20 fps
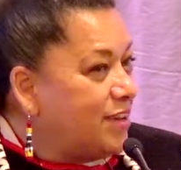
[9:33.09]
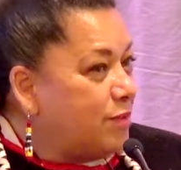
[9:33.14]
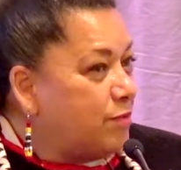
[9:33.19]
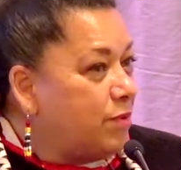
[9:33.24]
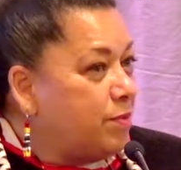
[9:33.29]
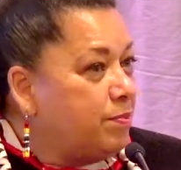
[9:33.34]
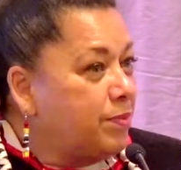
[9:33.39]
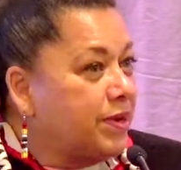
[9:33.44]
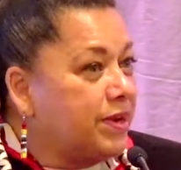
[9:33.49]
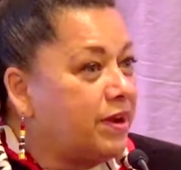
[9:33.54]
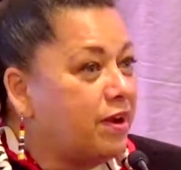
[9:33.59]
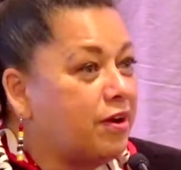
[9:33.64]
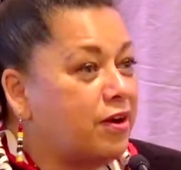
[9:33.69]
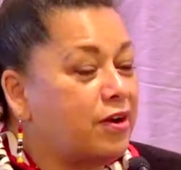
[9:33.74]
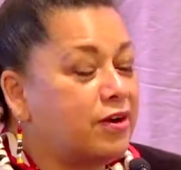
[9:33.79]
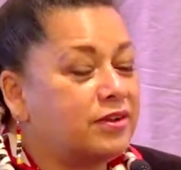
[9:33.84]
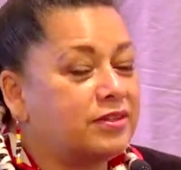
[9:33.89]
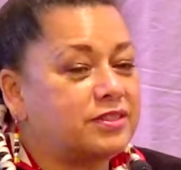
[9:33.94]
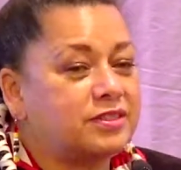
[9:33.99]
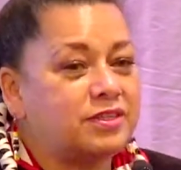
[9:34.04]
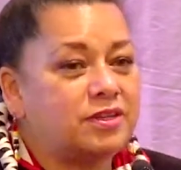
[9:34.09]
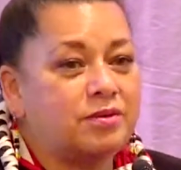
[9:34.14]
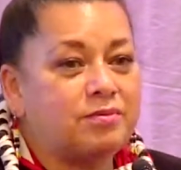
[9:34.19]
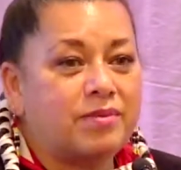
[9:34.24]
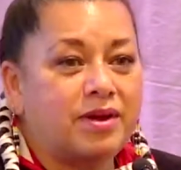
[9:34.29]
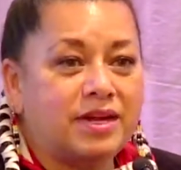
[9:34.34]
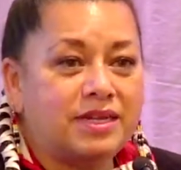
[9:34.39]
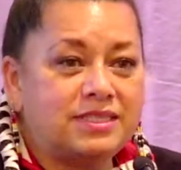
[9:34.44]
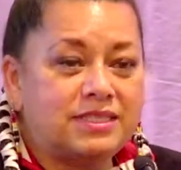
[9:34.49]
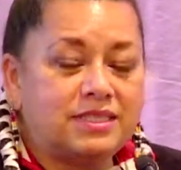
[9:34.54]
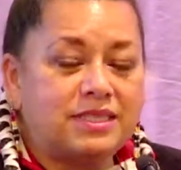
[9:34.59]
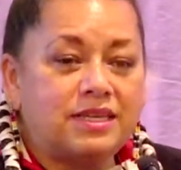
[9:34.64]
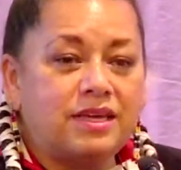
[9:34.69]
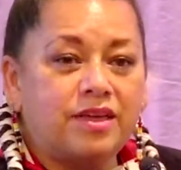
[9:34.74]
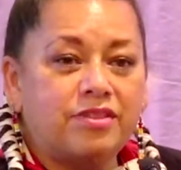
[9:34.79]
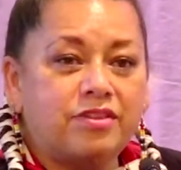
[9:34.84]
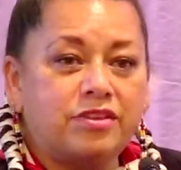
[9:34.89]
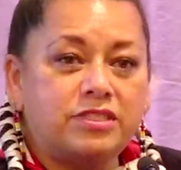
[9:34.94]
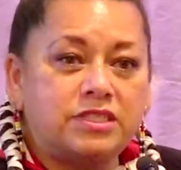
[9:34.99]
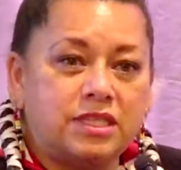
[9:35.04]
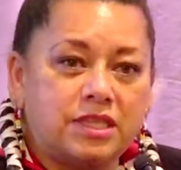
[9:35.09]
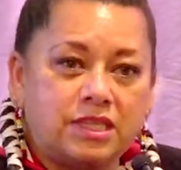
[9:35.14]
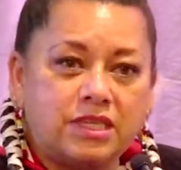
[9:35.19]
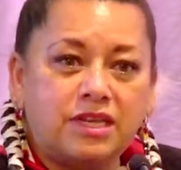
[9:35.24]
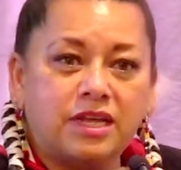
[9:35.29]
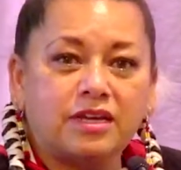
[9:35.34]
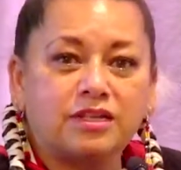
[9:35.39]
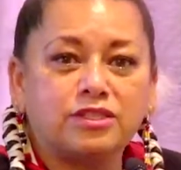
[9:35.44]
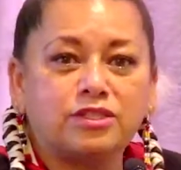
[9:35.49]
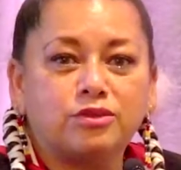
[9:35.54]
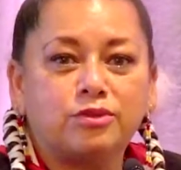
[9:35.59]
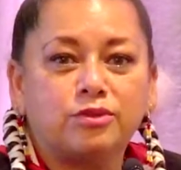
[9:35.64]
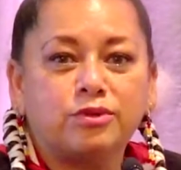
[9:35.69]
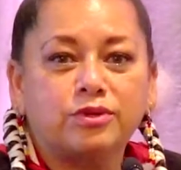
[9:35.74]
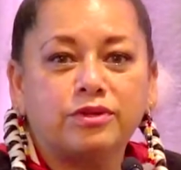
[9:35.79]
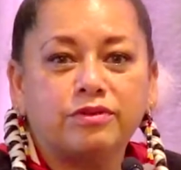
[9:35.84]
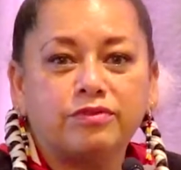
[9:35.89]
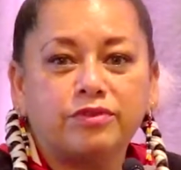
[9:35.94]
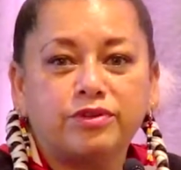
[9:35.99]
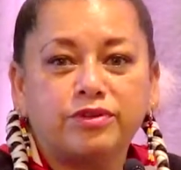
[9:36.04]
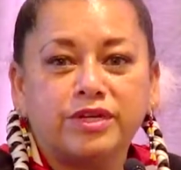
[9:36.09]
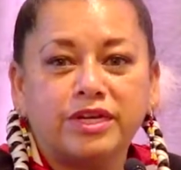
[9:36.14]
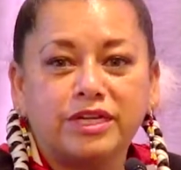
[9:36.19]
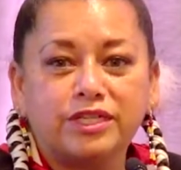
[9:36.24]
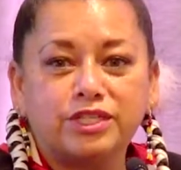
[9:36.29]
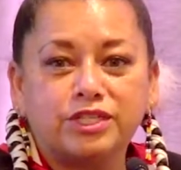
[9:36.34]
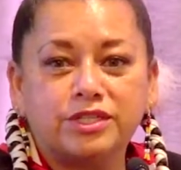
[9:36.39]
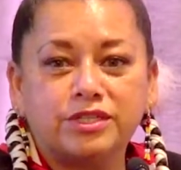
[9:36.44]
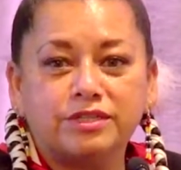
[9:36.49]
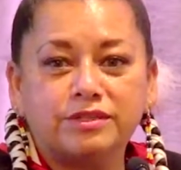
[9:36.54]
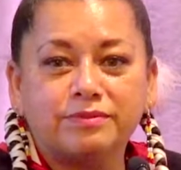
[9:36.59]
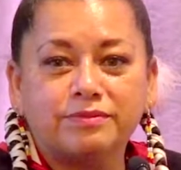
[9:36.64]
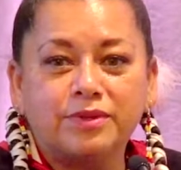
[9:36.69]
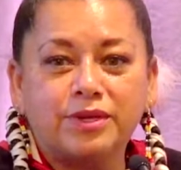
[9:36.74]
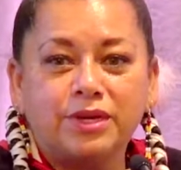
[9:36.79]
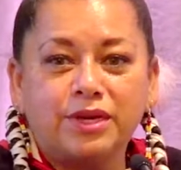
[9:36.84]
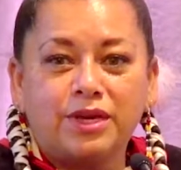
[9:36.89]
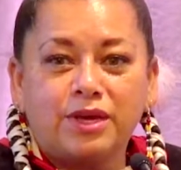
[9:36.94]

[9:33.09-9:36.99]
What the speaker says: We bring our hearts and our minds together to the next order of creation,